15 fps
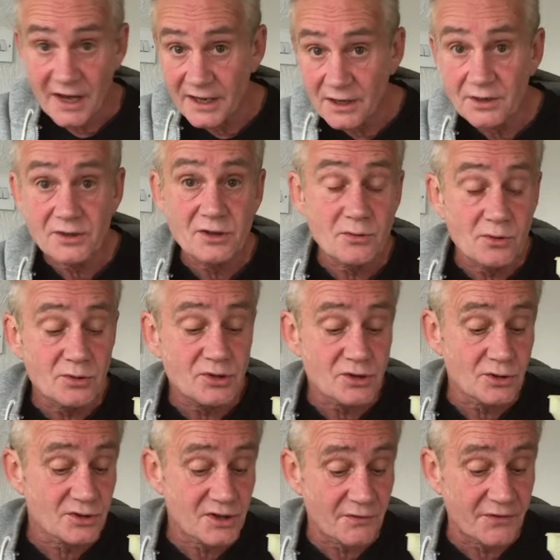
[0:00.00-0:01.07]
You can do all
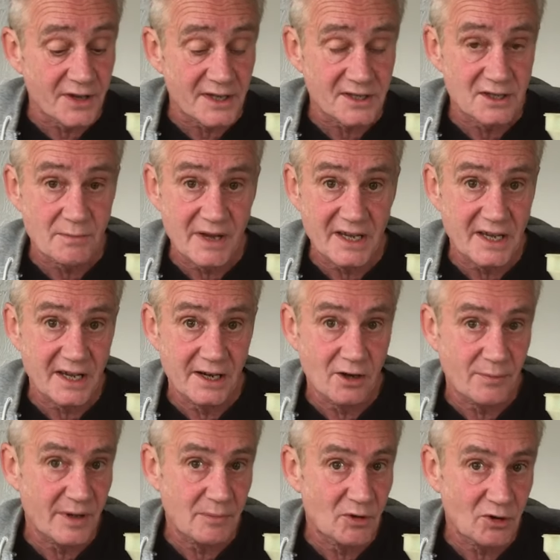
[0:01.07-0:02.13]
sorts of things to make it a little
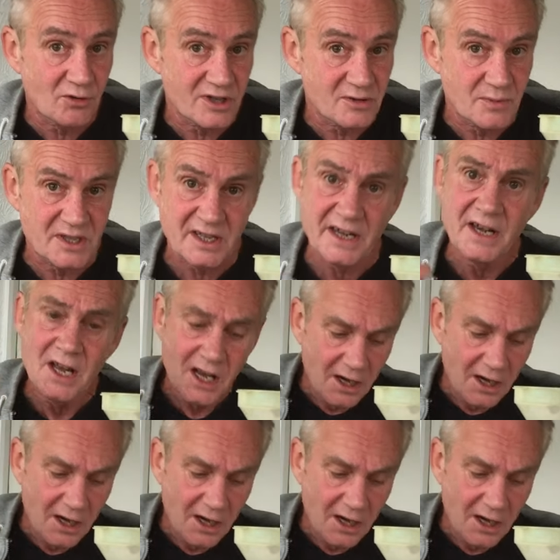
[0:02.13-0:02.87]
bit more Christmassy.